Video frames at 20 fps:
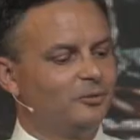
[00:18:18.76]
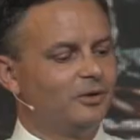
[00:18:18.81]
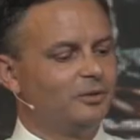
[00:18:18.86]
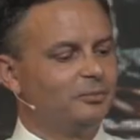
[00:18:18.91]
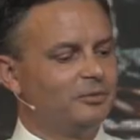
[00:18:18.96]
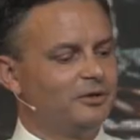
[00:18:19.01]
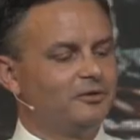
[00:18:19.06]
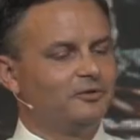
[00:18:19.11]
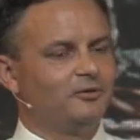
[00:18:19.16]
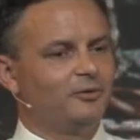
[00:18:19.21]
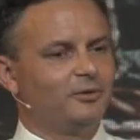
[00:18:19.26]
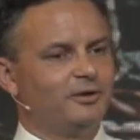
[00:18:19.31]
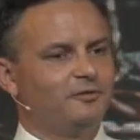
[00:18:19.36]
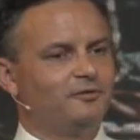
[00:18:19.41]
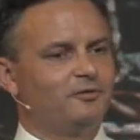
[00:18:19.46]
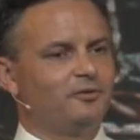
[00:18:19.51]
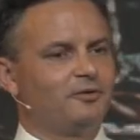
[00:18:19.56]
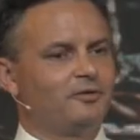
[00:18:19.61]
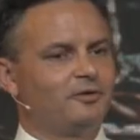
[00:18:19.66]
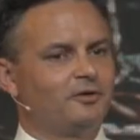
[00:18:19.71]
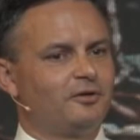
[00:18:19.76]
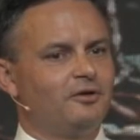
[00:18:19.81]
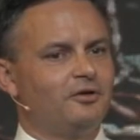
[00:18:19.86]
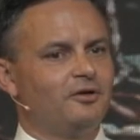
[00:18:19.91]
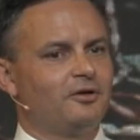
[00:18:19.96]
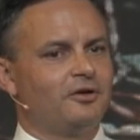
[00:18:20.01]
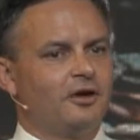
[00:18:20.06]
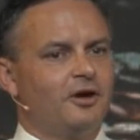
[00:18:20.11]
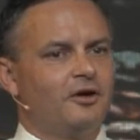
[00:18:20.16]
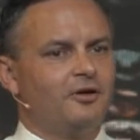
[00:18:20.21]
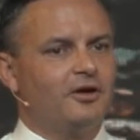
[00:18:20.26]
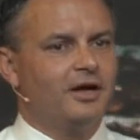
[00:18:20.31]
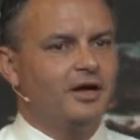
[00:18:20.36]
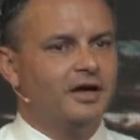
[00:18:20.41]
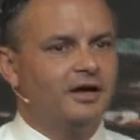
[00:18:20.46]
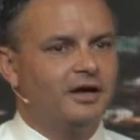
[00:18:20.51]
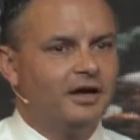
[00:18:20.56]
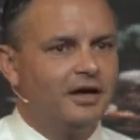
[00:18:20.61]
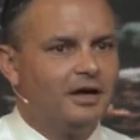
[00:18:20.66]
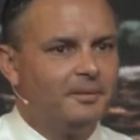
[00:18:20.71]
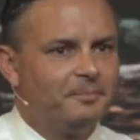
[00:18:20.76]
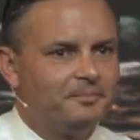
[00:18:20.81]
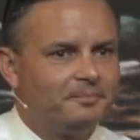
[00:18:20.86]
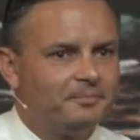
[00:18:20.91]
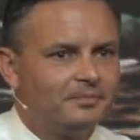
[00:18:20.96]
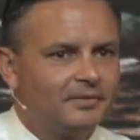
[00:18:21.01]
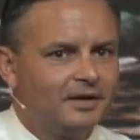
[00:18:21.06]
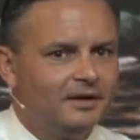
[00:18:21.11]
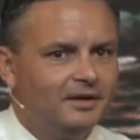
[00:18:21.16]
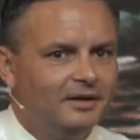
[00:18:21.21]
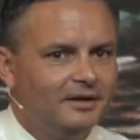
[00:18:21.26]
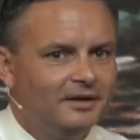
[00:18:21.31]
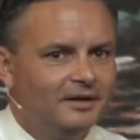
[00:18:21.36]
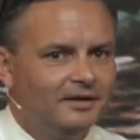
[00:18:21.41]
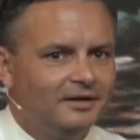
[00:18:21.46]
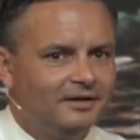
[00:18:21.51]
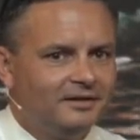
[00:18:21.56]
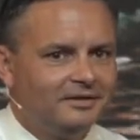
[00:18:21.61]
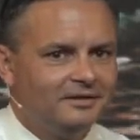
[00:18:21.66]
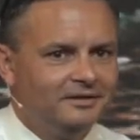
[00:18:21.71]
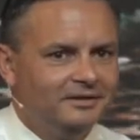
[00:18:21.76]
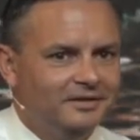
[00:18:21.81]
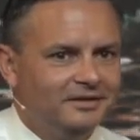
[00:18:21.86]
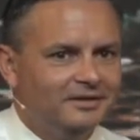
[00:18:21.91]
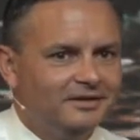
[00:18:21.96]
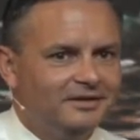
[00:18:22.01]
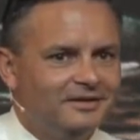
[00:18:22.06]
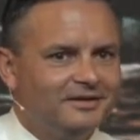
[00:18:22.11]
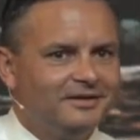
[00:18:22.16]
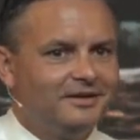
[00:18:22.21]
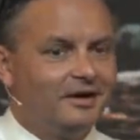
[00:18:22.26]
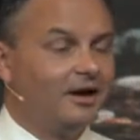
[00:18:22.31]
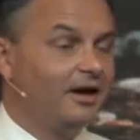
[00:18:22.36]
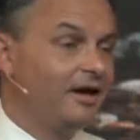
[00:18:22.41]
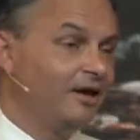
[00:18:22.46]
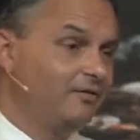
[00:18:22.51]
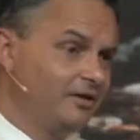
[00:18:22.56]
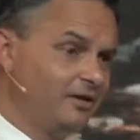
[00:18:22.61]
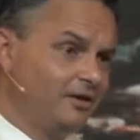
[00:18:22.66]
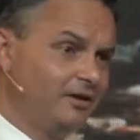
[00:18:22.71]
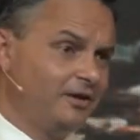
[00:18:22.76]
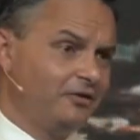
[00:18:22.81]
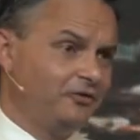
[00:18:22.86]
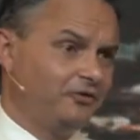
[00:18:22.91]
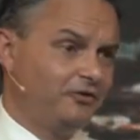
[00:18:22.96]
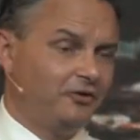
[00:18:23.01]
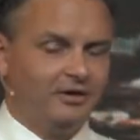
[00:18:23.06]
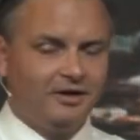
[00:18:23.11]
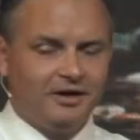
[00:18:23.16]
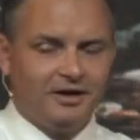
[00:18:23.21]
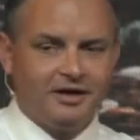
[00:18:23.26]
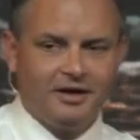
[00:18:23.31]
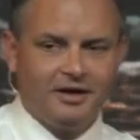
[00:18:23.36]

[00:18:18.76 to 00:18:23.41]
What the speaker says: One minute 24 on the clock. Okay, I have a list.